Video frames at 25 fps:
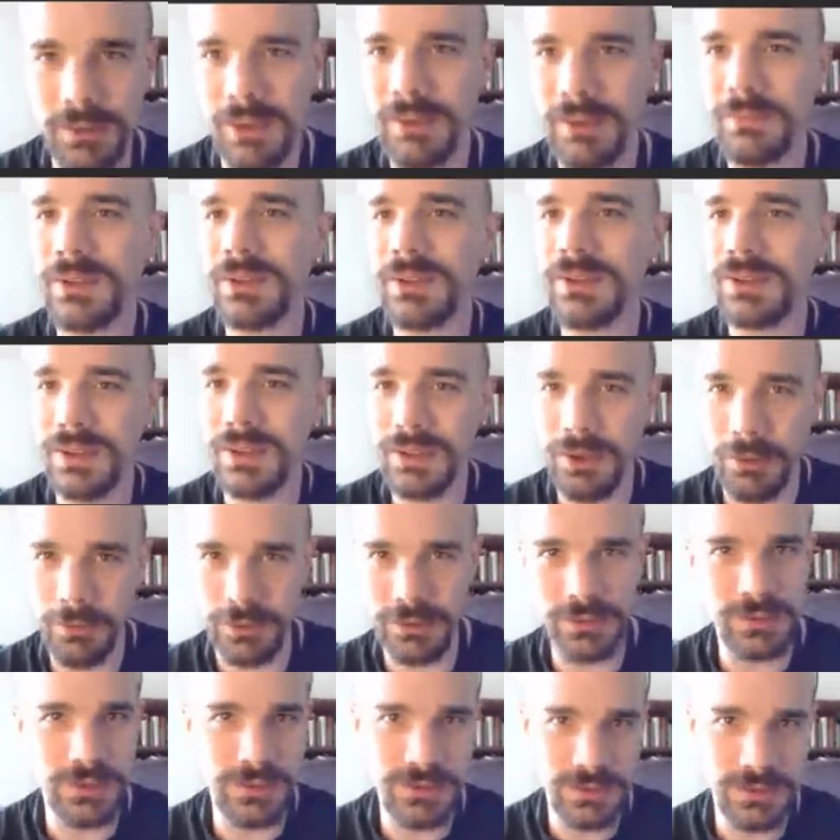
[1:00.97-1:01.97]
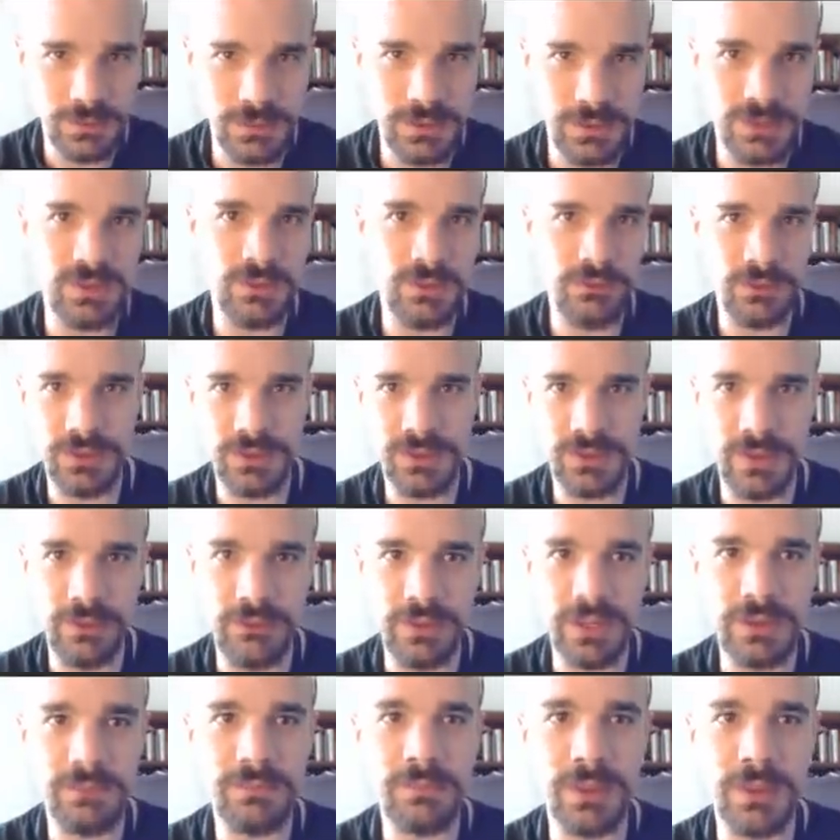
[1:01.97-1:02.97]
I'm not going to go into the specifics of
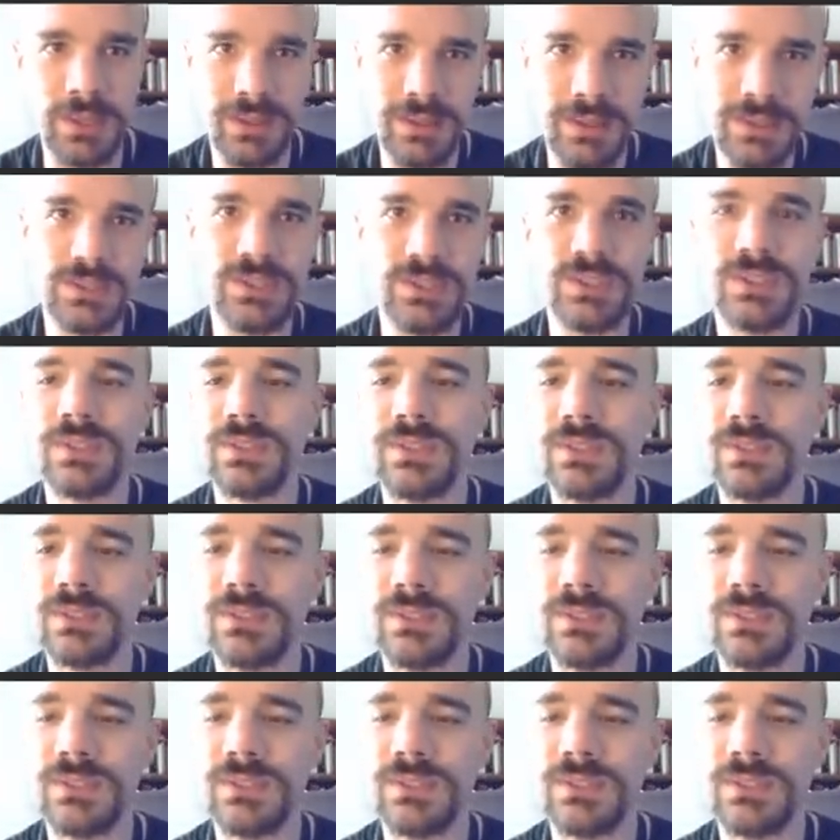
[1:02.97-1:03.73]
it, but let's just